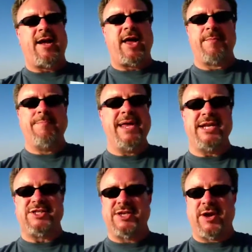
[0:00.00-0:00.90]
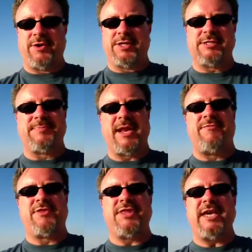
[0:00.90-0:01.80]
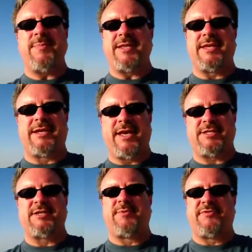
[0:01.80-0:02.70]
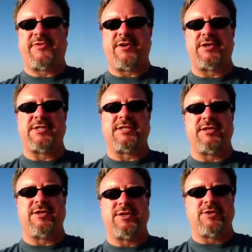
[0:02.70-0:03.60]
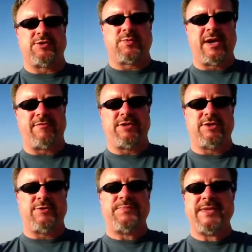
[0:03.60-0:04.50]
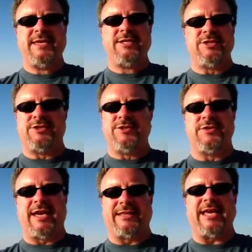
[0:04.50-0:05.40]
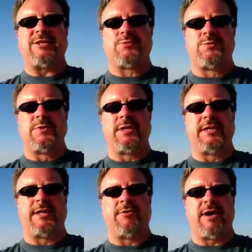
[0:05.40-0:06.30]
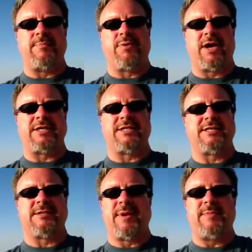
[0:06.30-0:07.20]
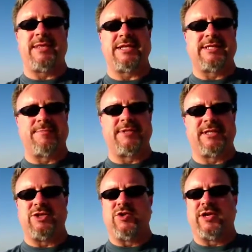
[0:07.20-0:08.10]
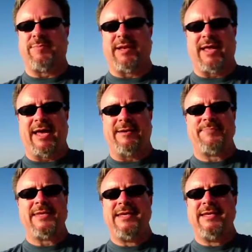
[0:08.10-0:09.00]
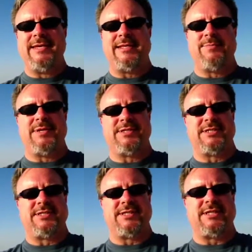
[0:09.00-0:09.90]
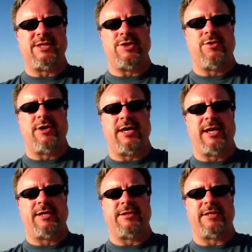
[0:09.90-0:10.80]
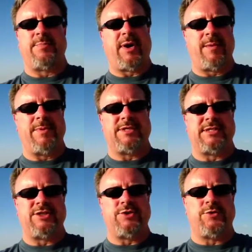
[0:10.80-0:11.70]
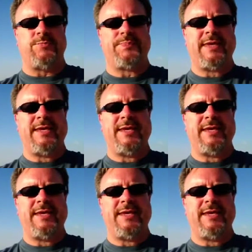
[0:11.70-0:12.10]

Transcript: on a minute's notice. And if you think about the customer focus that you use whenever you do that, that's really a great process. And maybe that's something that you can apply in the businesses that you are in and the departments that you